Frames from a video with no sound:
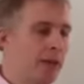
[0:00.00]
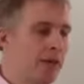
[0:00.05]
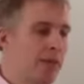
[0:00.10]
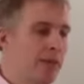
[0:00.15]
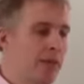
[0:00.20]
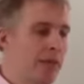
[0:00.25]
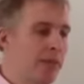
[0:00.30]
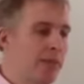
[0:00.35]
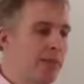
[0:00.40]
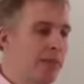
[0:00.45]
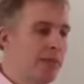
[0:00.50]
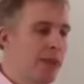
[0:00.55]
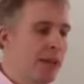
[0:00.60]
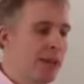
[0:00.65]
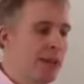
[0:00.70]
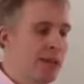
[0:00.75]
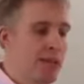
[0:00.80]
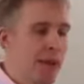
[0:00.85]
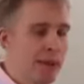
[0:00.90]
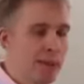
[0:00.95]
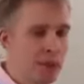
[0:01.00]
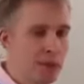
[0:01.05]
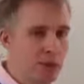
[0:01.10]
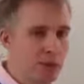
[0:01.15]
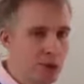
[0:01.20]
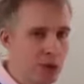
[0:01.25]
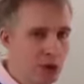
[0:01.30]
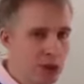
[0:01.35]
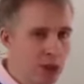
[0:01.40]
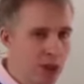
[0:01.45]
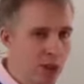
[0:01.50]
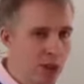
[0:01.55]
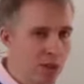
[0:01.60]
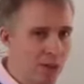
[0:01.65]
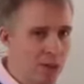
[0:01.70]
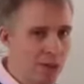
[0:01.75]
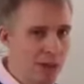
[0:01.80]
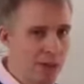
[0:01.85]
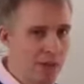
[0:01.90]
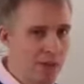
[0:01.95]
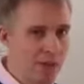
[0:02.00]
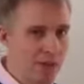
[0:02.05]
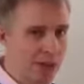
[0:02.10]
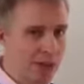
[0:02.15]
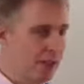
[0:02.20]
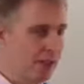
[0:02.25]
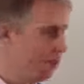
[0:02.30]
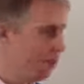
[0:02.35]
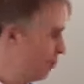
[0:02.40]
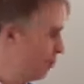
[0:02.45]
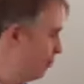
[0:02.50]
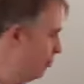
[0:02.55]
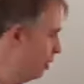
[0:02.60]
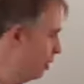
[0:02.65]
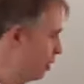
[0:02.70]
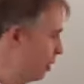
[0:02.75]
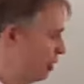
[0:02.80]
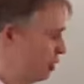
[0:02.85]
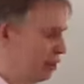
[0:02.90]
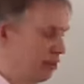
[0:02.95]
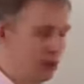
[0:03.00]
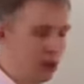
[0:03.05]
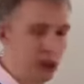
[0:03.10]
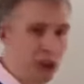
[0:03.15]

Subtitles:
maybe members of staff who haven't been given permission are